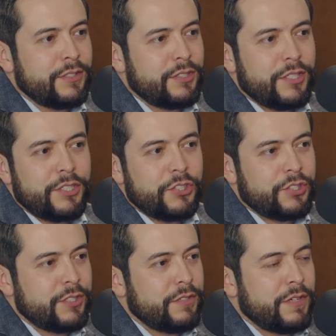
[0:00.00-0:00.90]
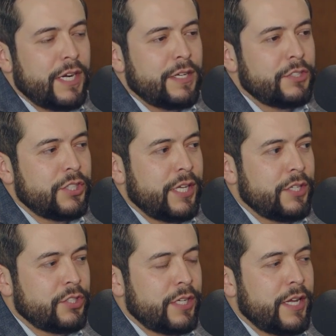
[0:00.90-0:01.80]
Institutions of higher
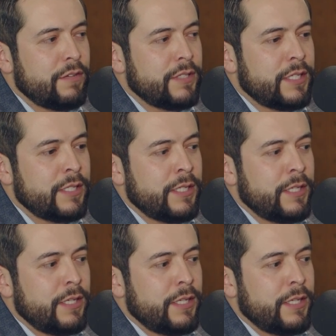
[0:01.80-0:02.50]
education have a